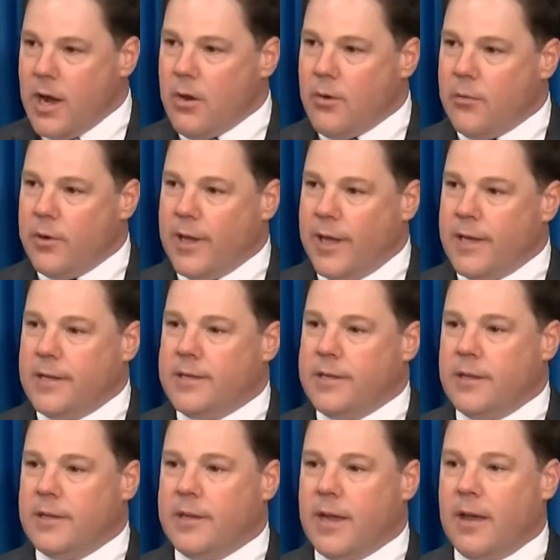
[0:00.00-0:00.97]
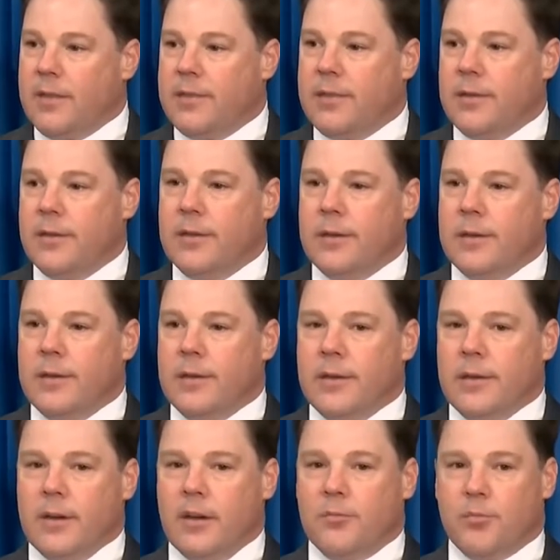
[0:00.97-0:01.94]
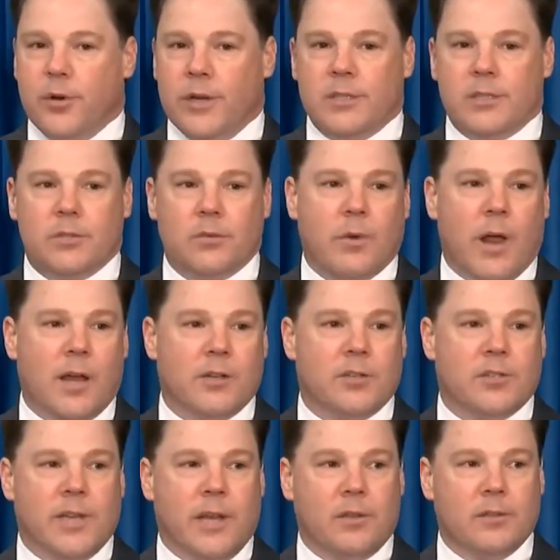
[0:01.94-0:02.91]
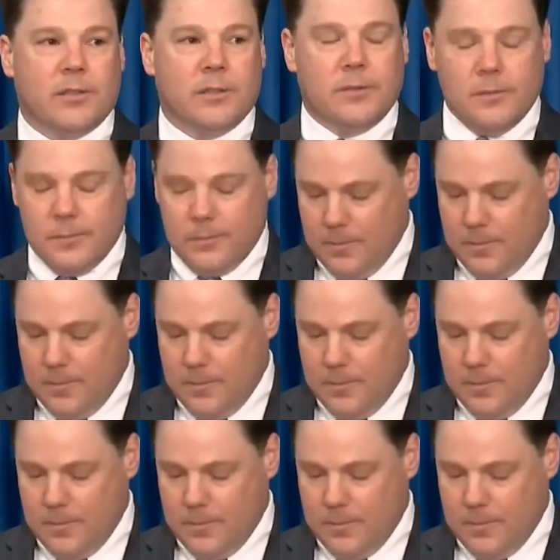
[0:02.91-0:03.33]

related to the death of Prince Rogers Nelson.